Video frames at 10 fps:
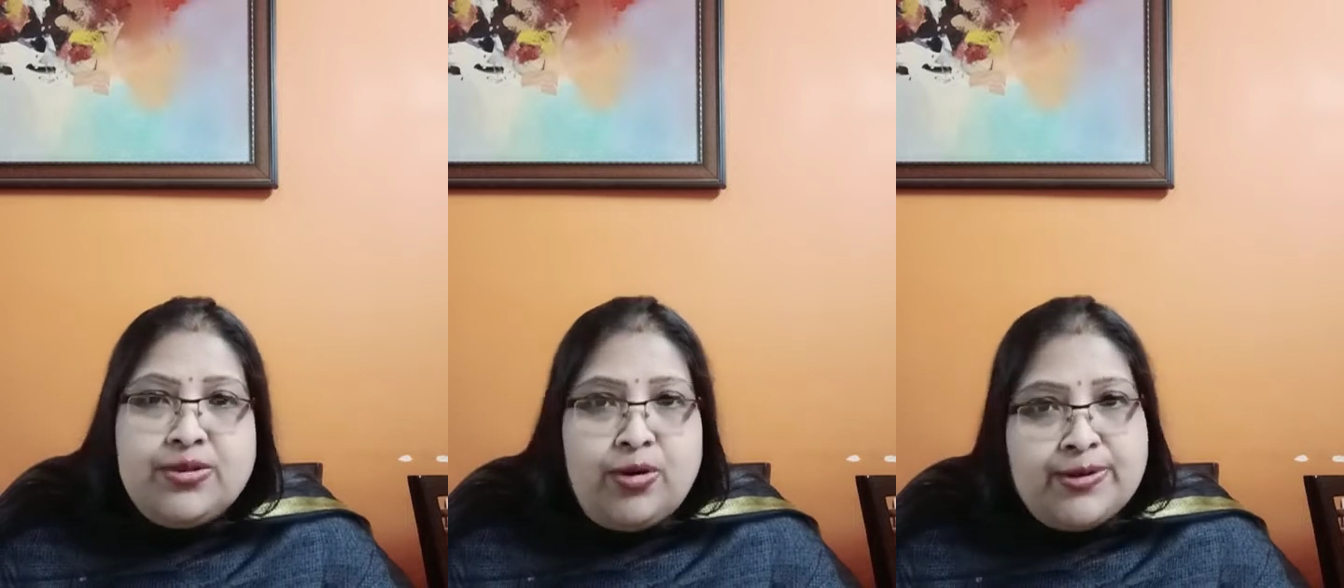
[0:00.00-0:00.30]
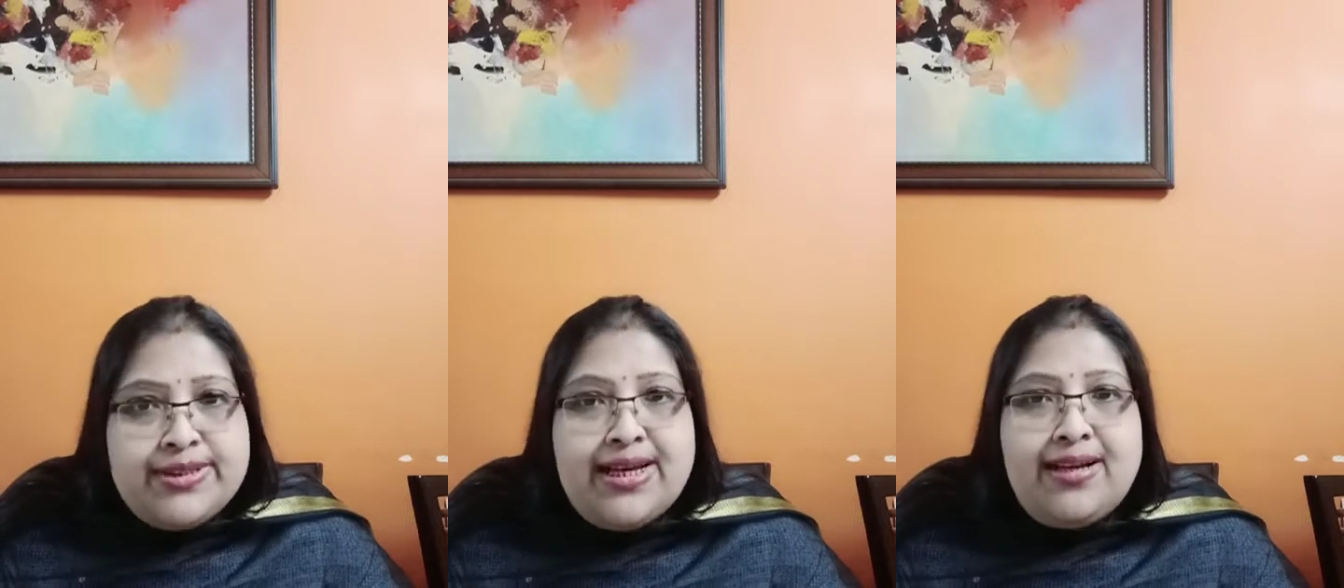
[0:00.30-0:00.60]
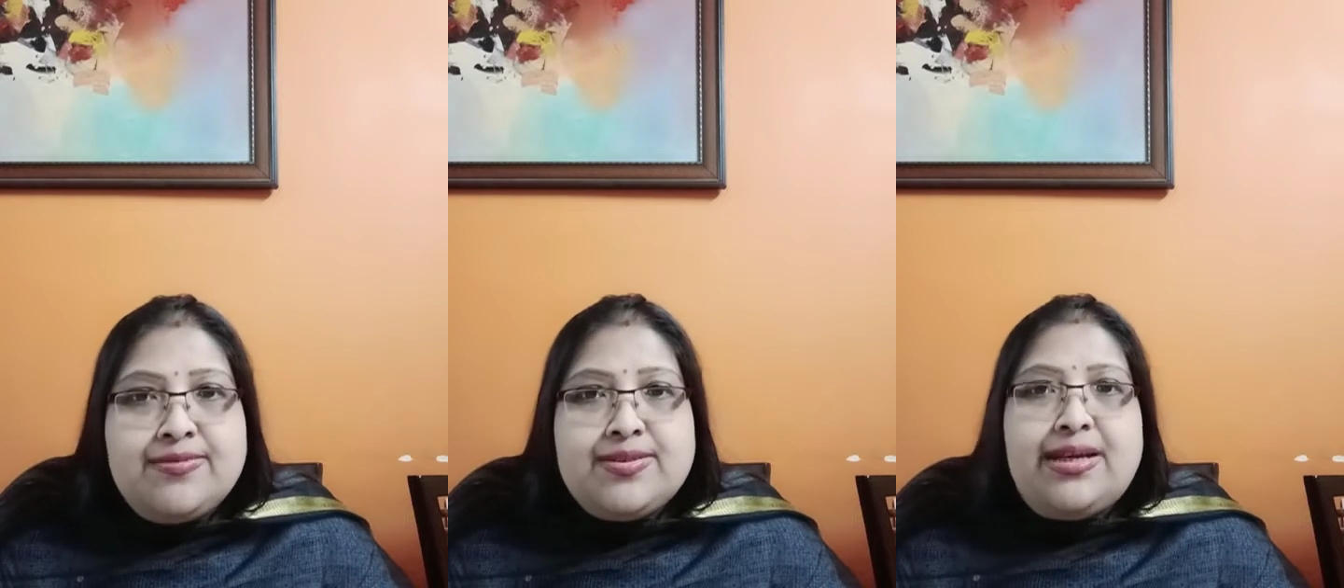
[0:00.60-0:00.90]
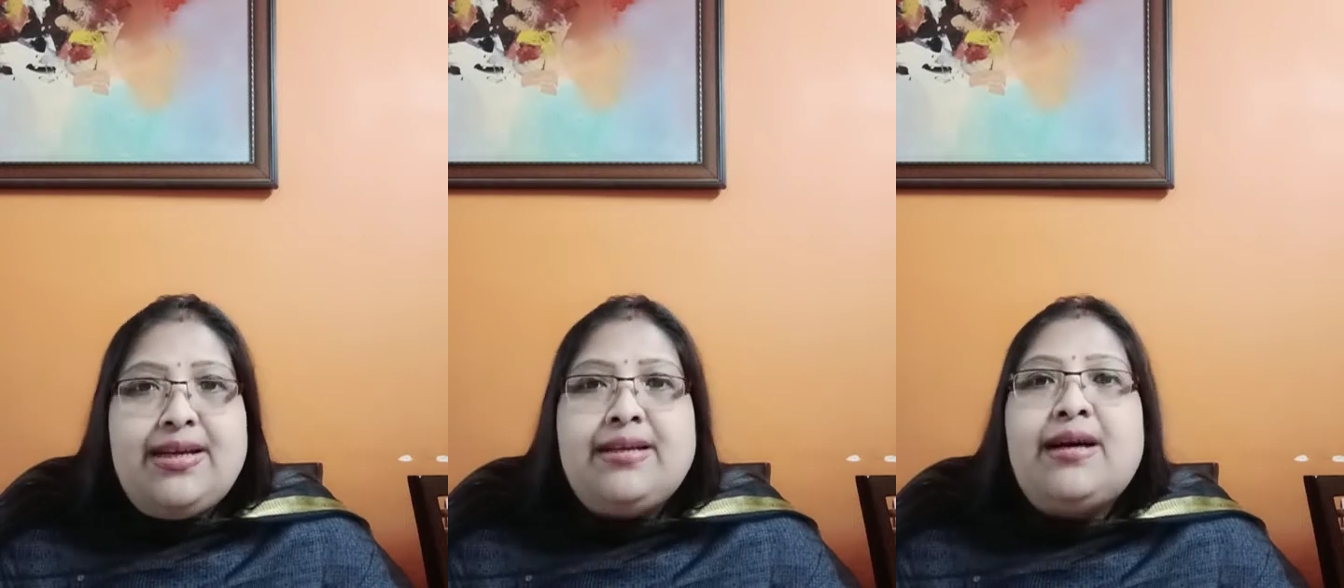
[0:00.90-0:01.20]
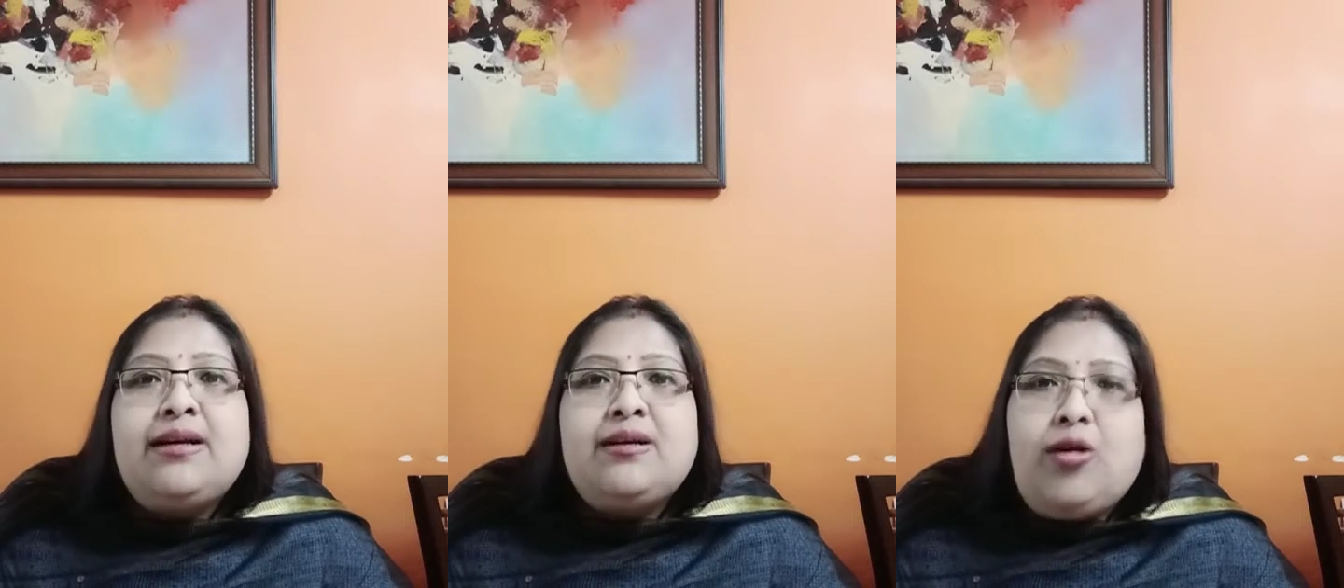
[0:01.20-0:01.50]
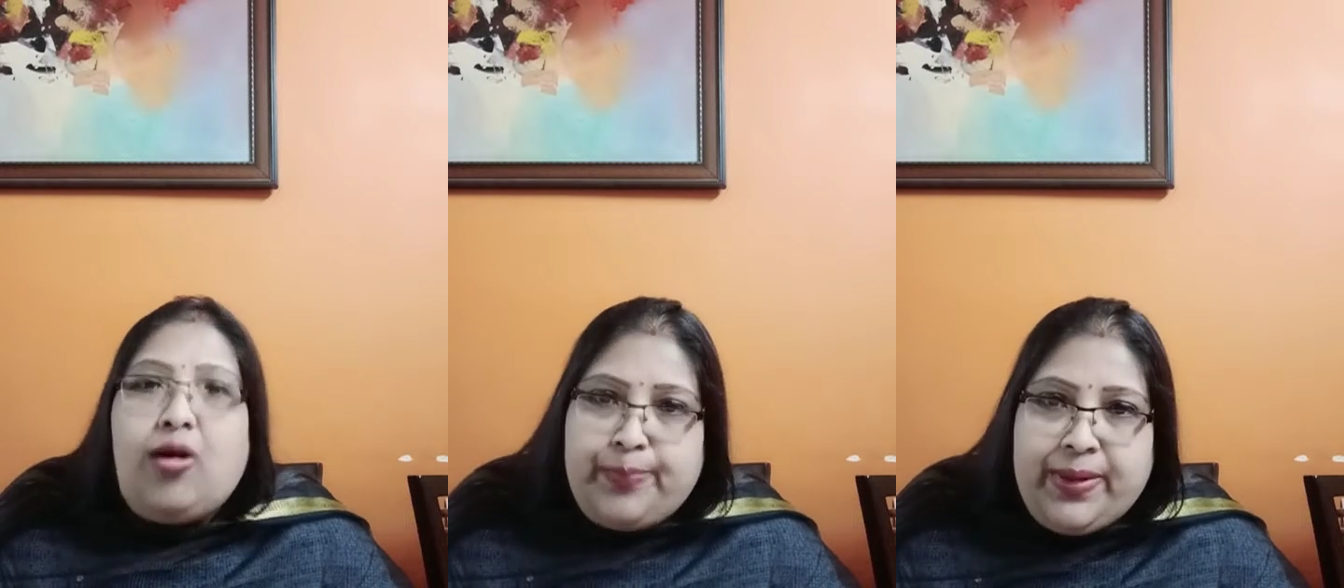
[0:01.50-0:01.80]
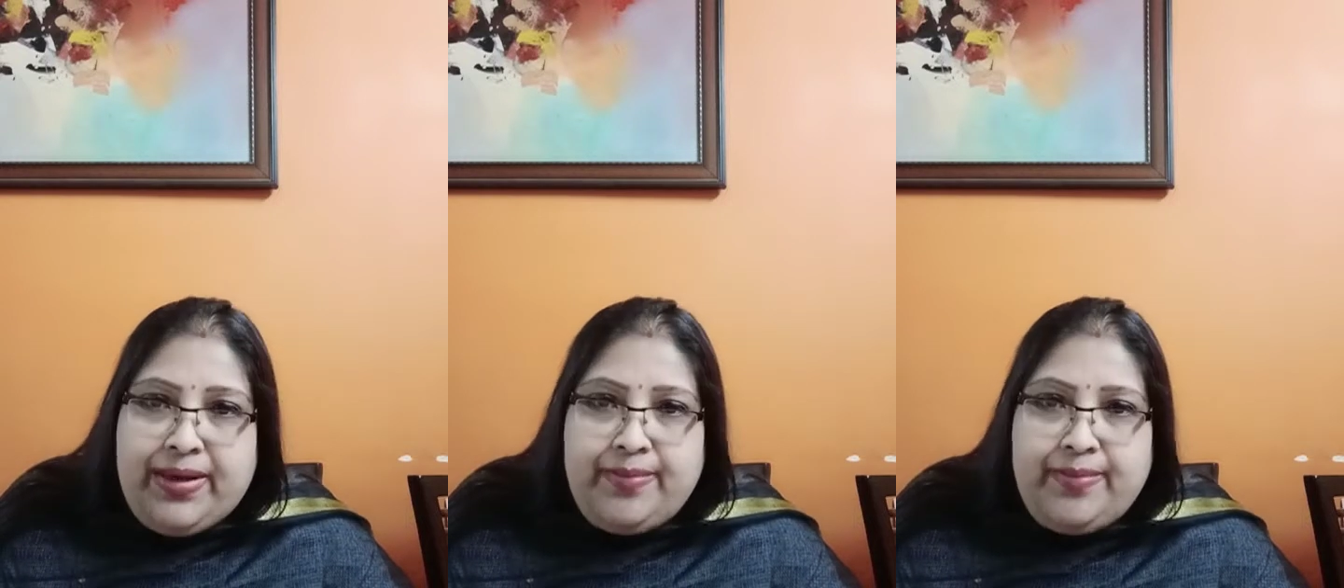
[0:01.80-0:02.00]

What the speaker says: yourselves in a copy.